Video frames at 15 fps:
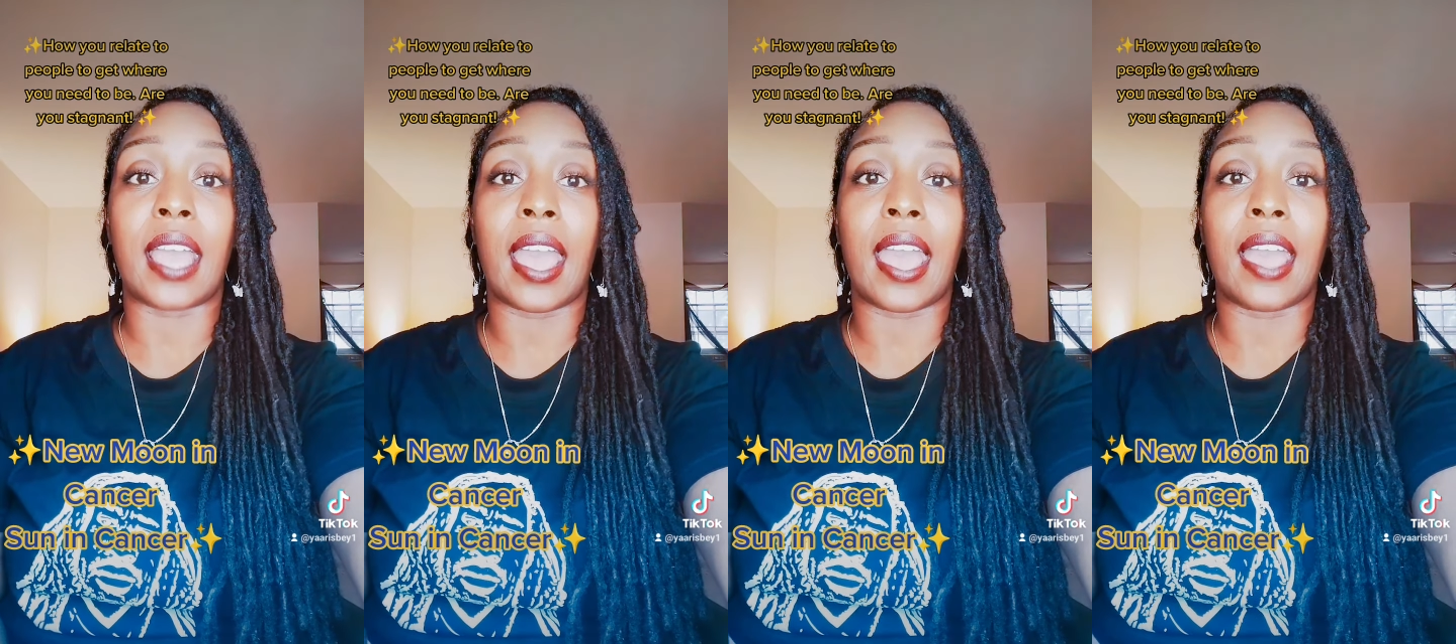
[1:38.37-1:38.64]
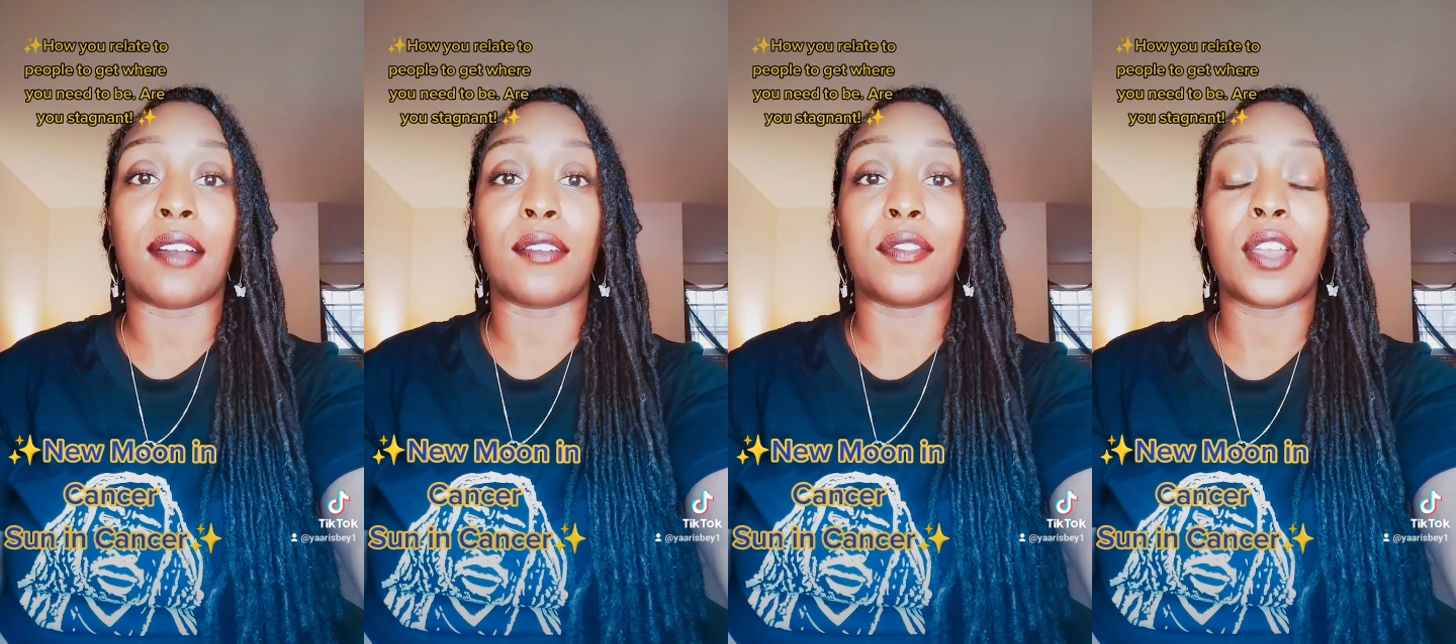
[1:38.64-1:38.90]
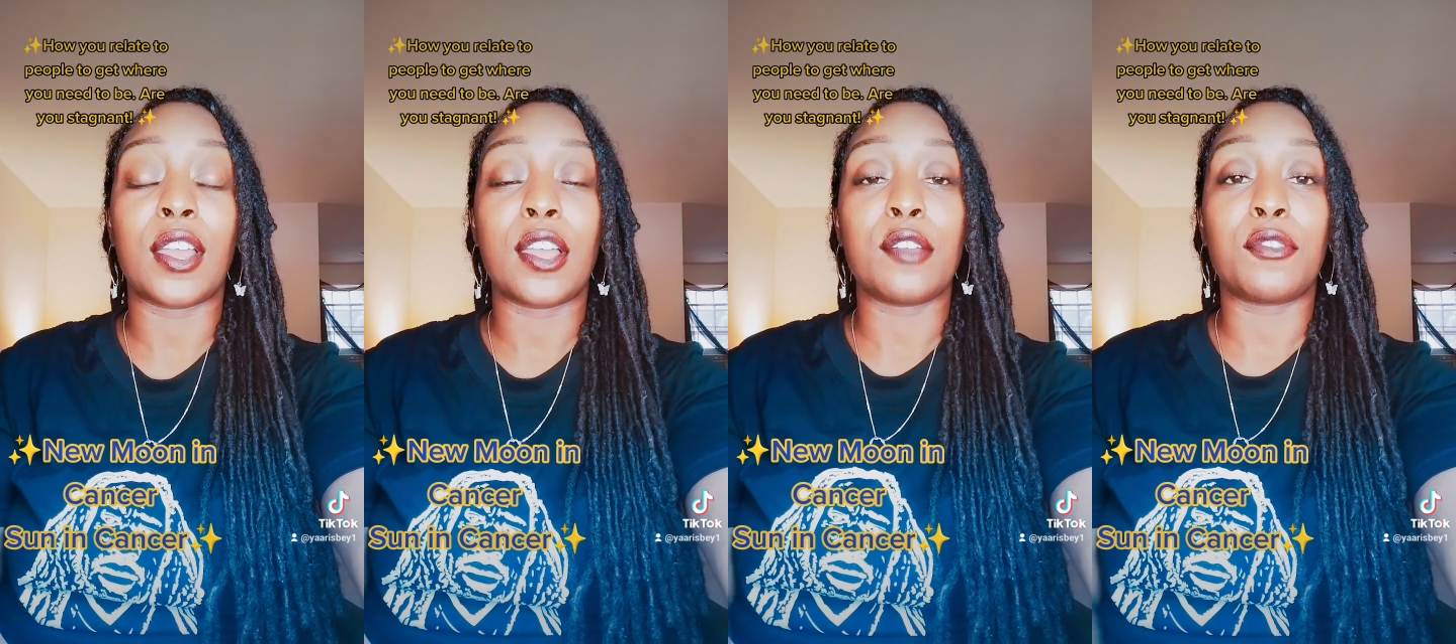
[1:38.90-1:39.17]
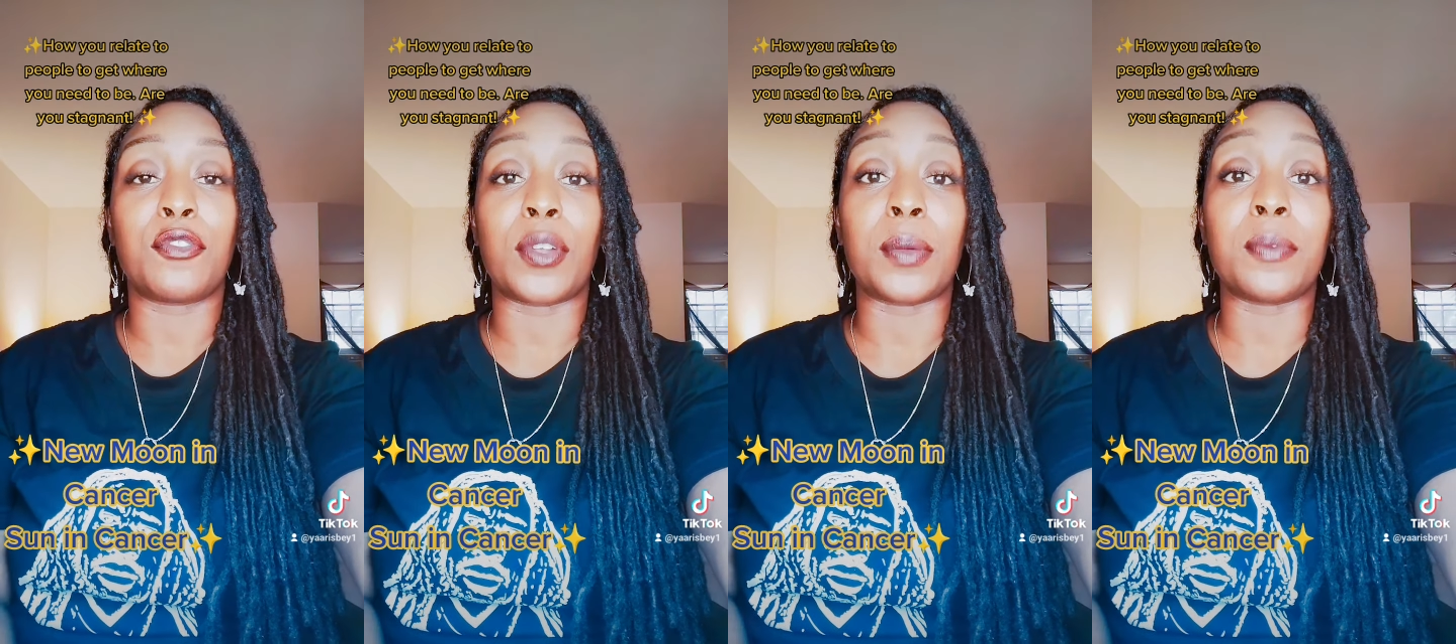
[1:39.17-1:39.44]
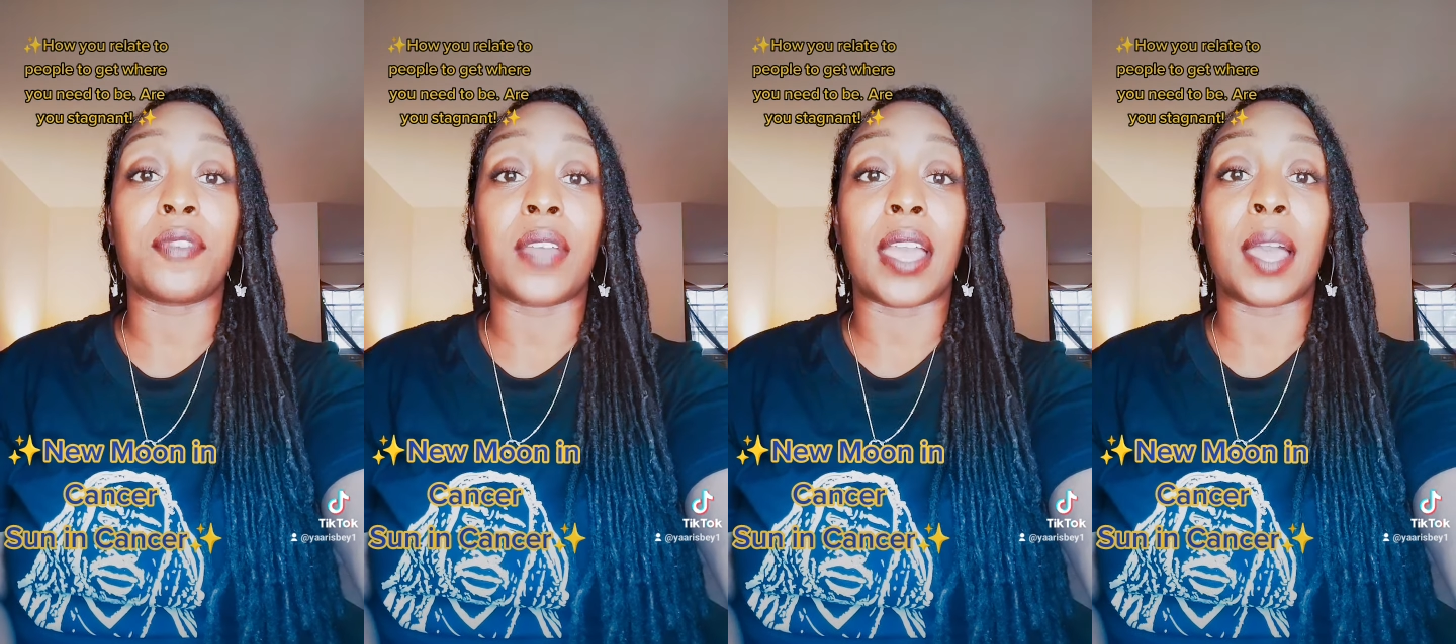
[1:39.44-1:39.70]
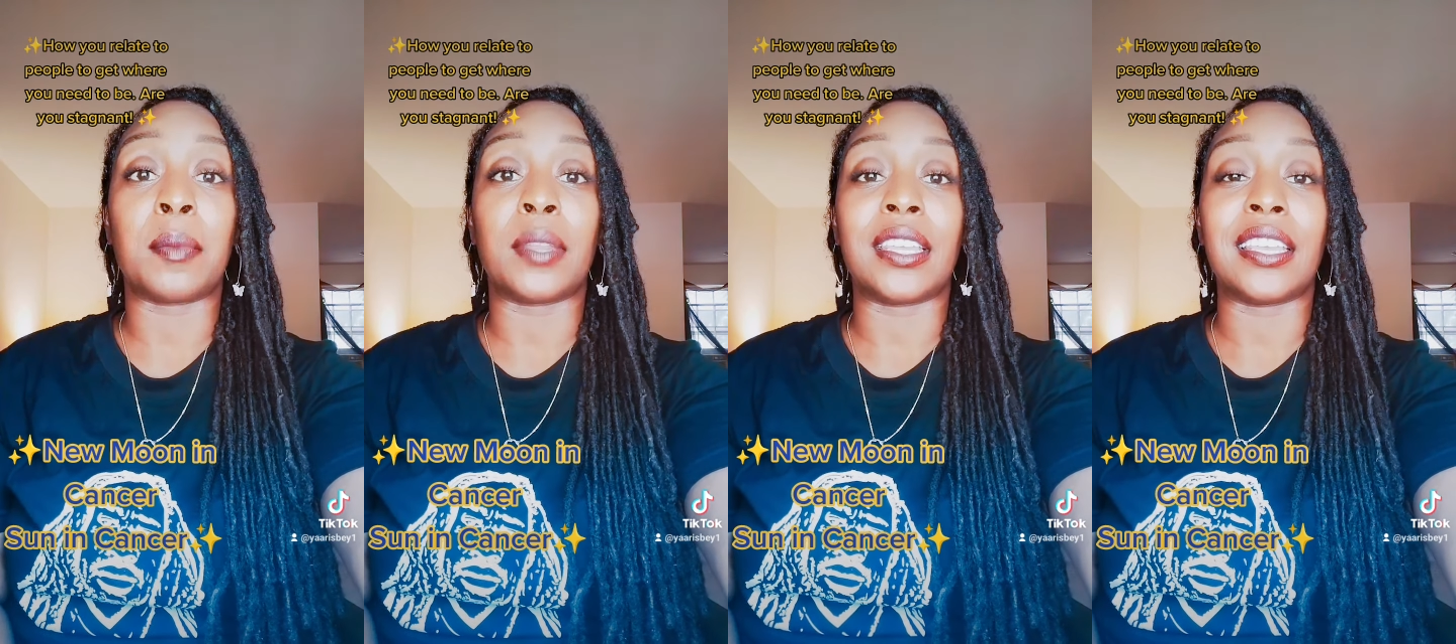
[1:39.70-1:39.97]
to have from
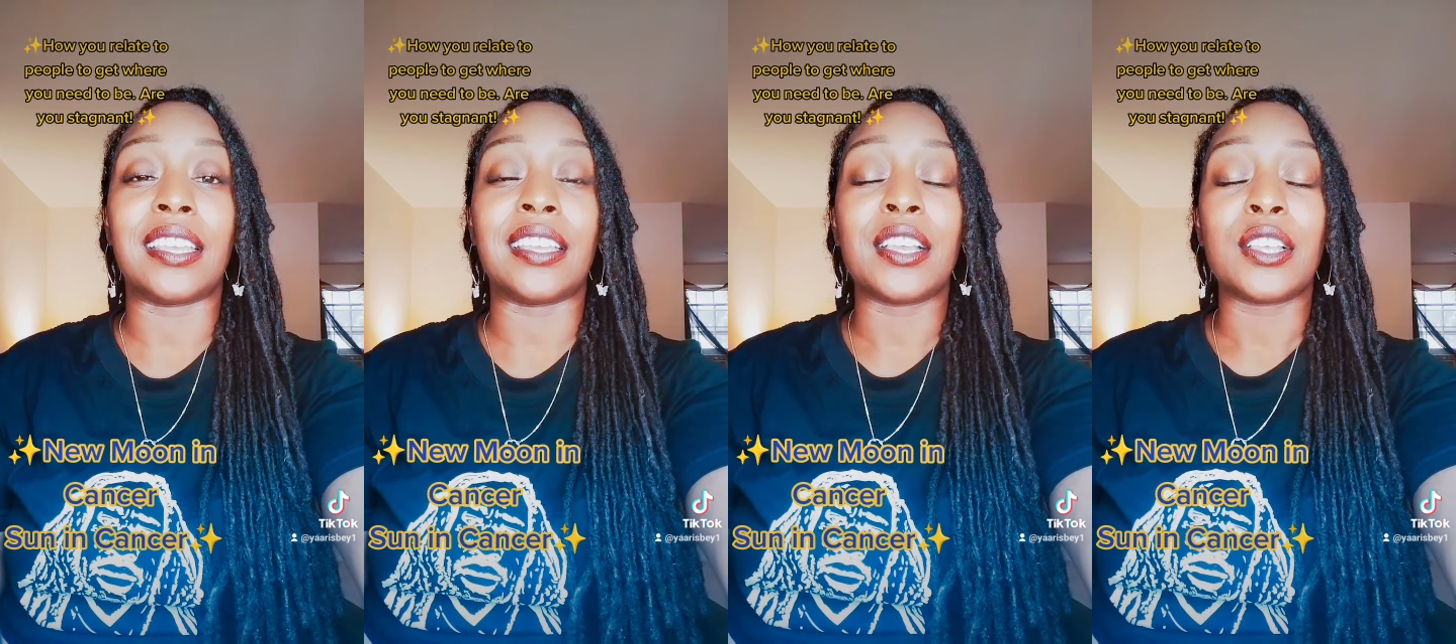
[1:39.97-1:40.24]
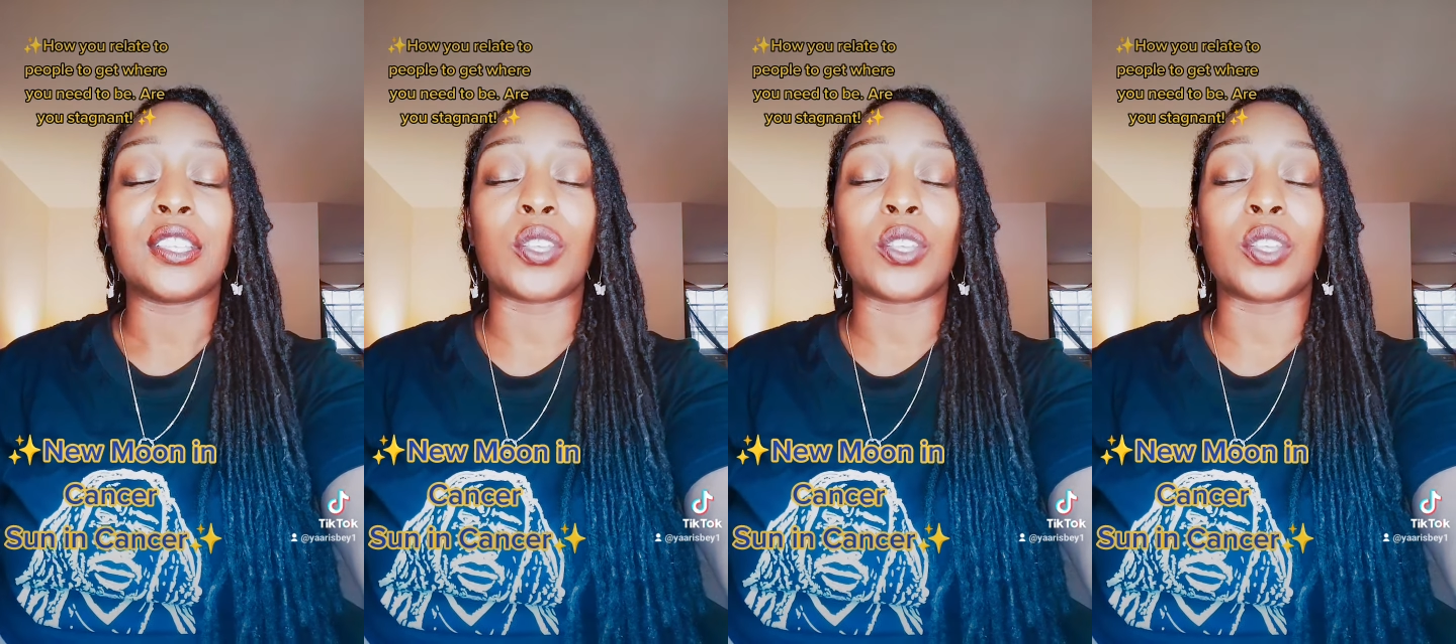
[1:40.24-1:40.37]
family.